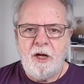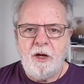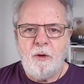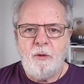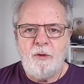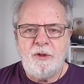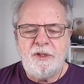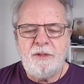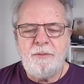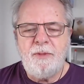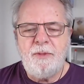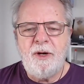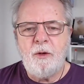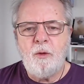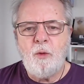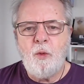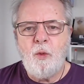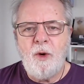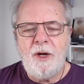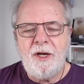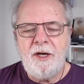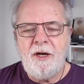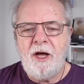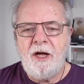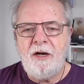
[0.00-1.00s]
was about
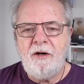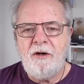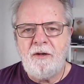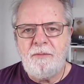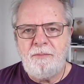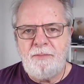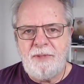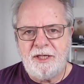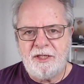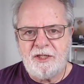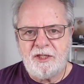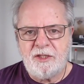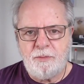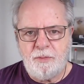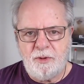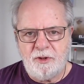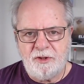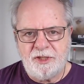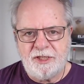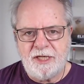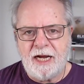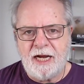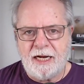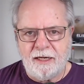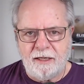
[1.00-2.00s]
100 bits per
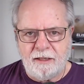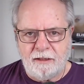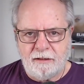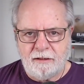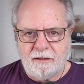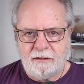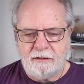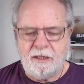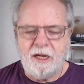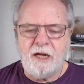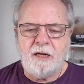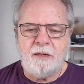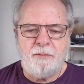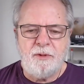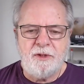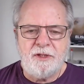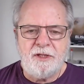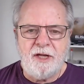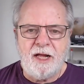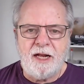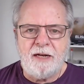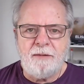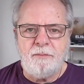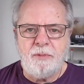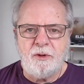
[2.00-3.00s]
second. Now, to put
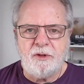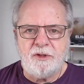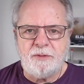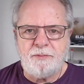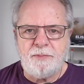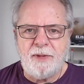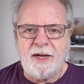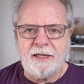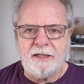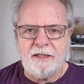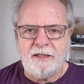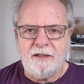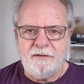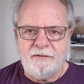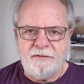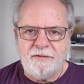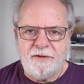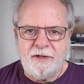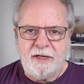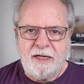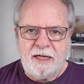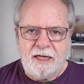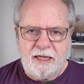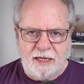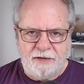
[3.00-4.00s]
that in perspective,
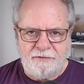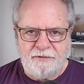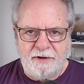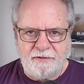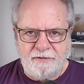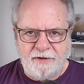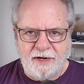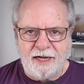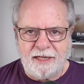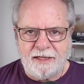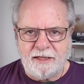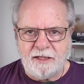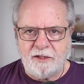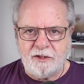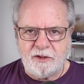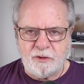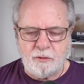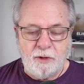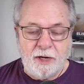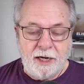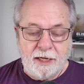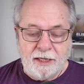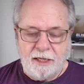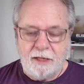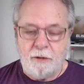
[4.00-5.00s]
if I've got this
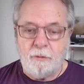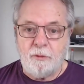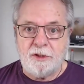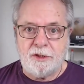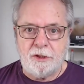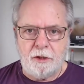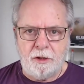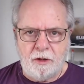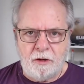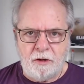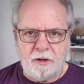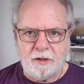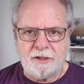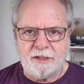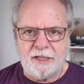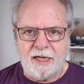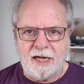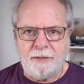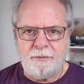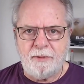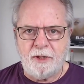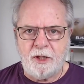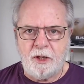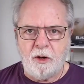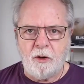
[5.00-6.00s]
right, it was a long
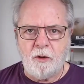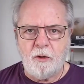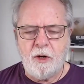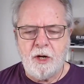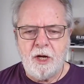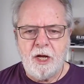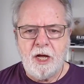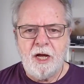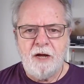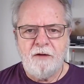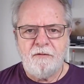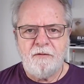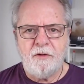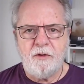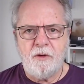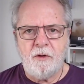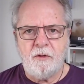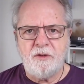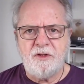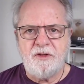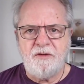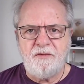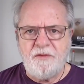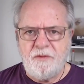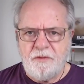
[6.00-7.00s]
time ago. For
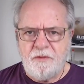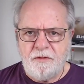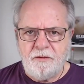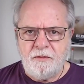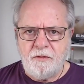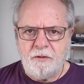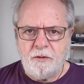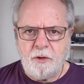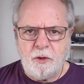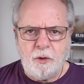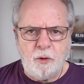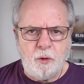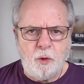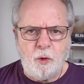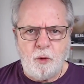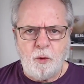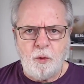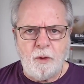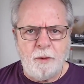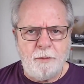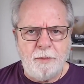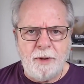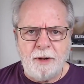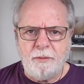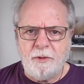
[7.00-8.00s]
those of you who
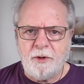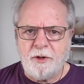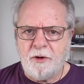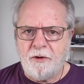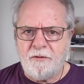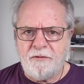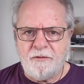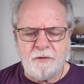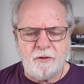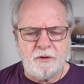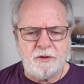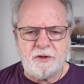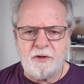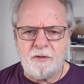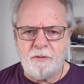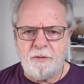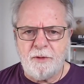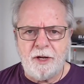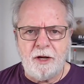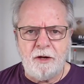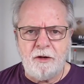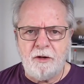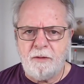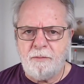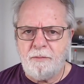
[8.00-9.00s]
remember your first
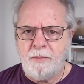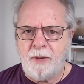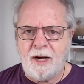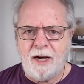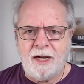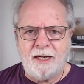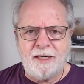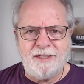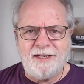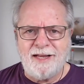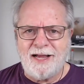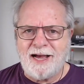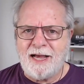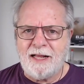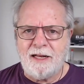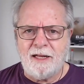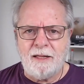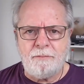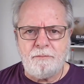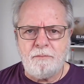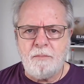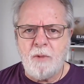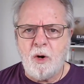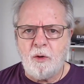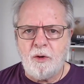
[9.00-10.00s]
300 baud dial-up
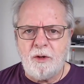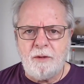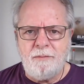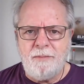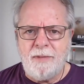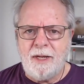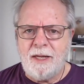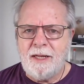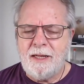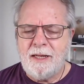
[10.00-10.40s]
modem,